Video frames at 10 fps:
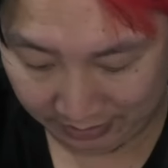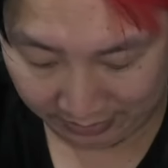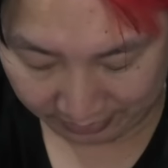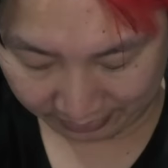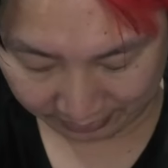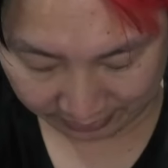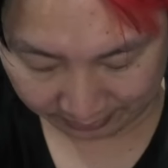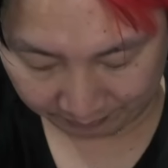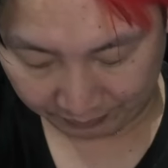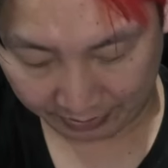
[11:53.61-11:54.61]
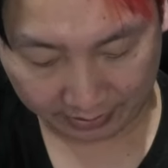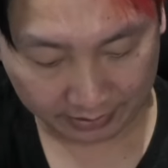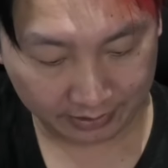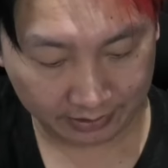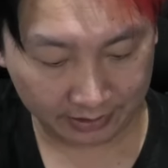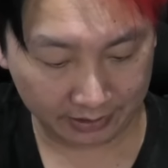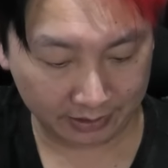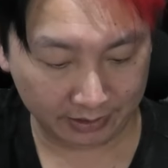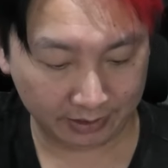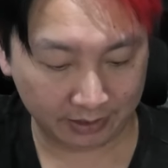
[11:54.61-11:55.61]
So that
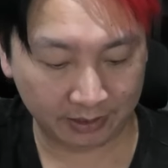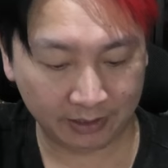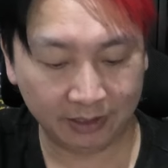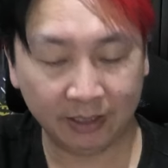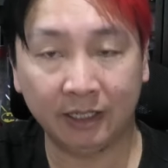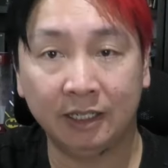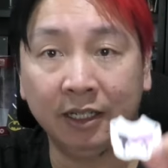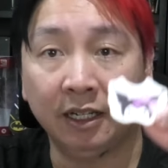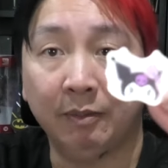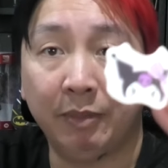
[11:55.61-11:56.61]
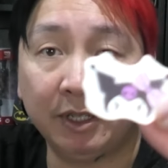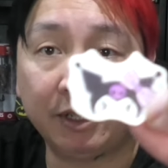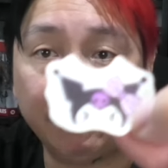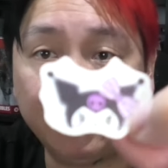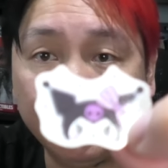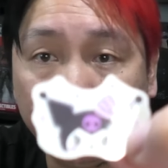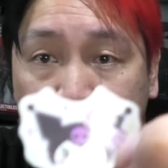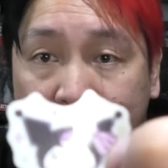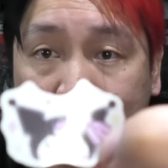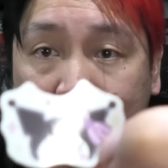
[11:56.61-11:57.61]
is a bunch of
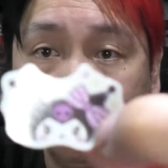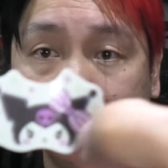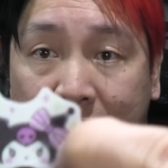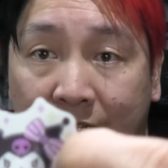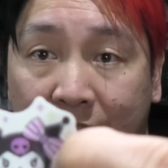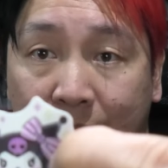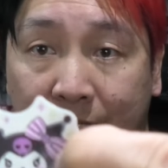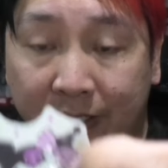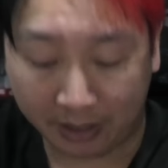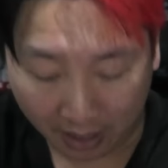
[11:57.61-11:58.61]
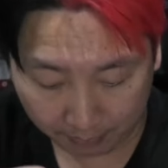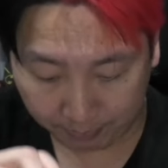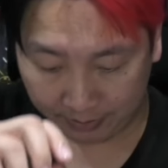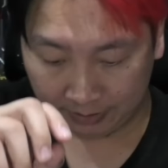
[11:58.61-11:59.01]
stickers that Sarah picked up.